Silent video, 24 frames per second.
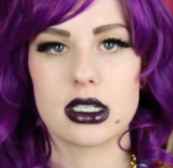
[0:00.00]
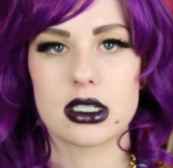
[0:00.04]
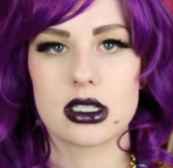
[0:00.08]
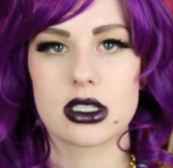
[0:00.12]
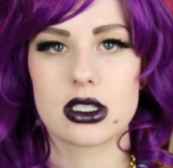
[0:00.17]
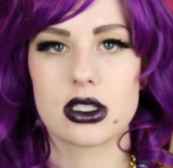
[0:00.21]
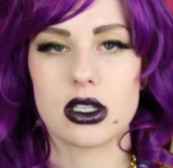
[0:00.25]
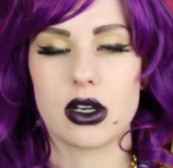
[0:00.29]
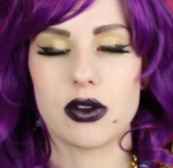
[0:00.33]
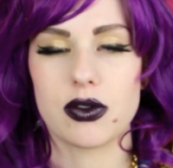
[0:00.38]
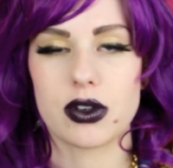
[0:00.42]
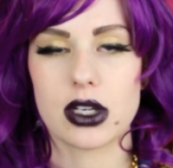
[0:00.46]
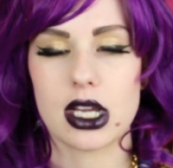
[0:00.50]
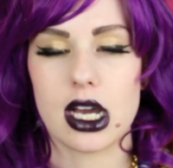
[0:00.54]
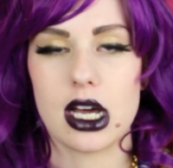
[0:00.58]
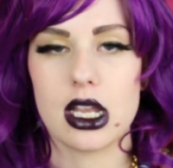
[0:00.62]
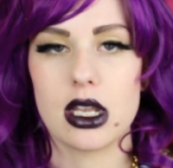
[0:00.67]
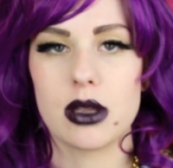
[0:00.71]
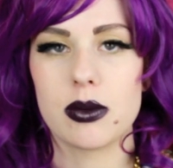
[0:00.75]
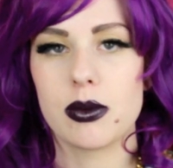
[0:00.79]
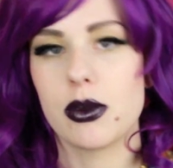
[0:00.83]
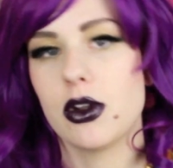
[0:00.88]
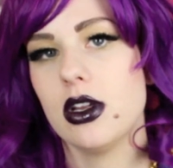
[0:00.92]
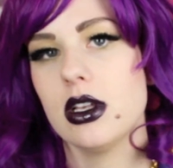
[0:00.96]
soft
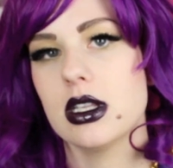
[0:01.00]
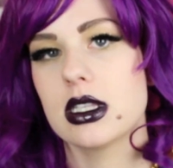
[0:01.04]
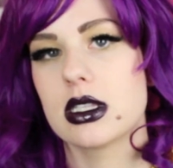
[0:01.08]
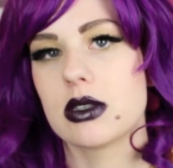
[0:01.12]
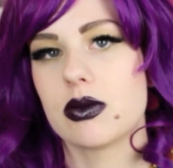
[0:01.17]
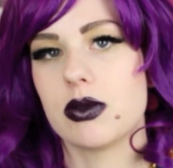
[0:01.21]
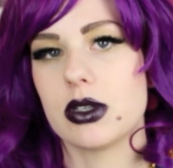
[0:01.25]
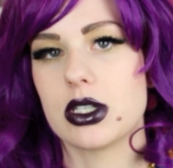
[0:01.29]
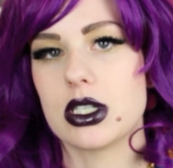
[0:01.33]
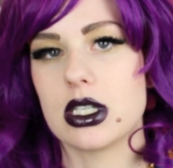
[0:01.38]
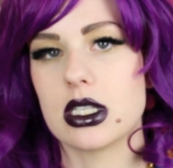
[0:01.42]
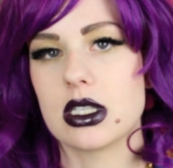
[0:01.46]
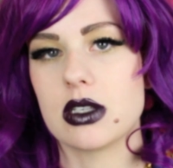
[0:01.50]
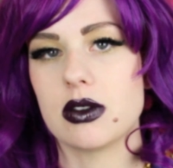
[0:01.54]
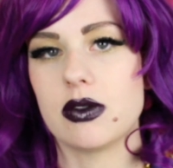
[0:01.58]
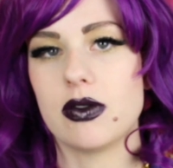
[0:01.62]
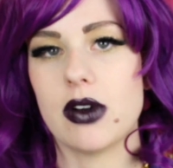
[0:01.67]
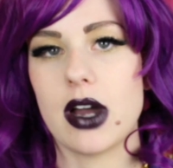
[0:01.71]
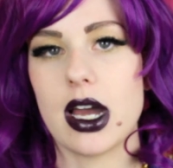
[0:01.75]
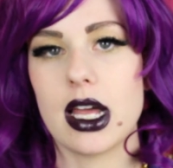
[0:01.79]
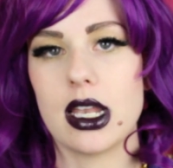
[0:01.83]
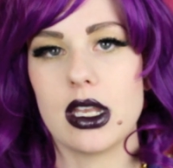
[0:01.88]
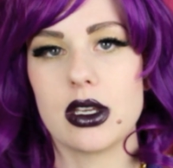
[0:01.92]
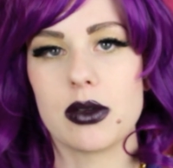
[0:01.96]
colour mousse, which is a
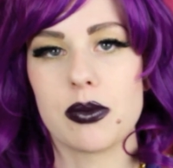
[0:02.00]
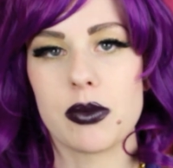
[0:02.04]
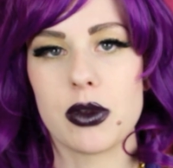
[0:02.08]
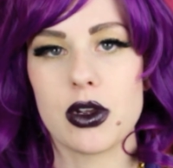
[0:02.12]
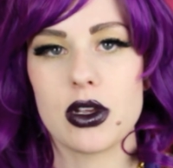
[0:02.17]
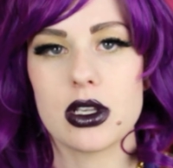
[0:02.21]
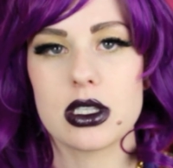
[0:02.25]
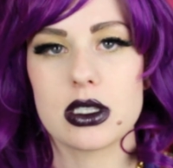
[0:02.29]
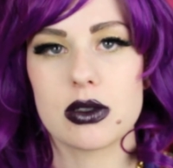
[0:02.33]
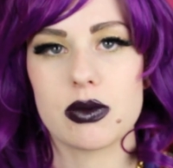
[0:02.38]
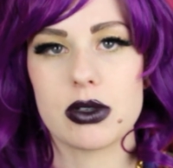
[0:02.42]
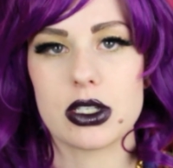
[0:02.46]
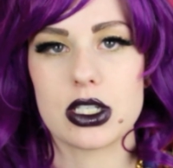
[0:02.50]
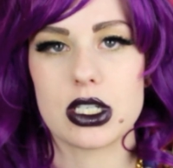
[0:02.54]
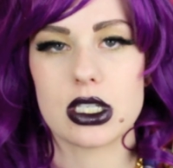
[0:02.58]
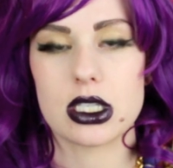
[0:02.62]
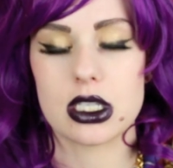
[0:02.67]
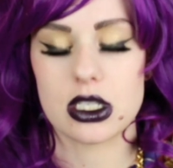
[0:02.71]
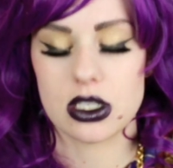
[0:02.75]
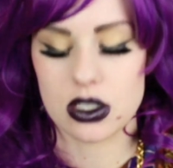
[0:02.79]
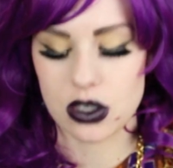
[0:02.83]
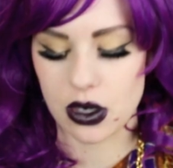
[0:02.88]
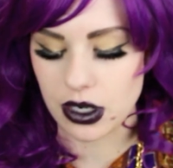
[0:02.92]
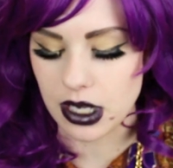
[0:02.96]
violet mousse, which is
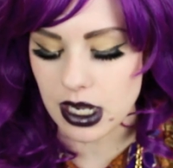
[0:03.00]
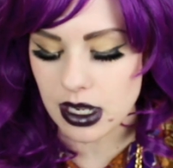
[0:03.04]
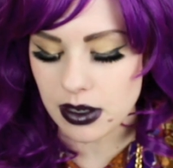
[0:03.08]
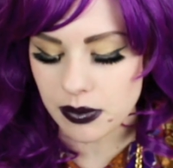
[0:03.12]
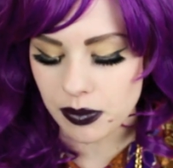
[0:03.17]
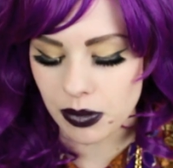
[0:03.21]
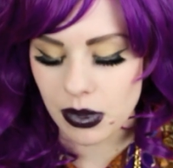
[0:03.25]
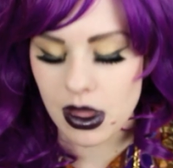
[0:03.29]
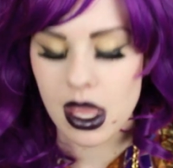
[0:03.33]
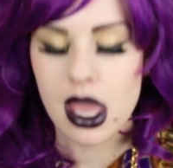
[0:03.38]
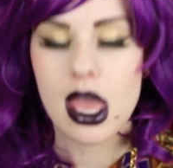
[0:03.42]
a toner.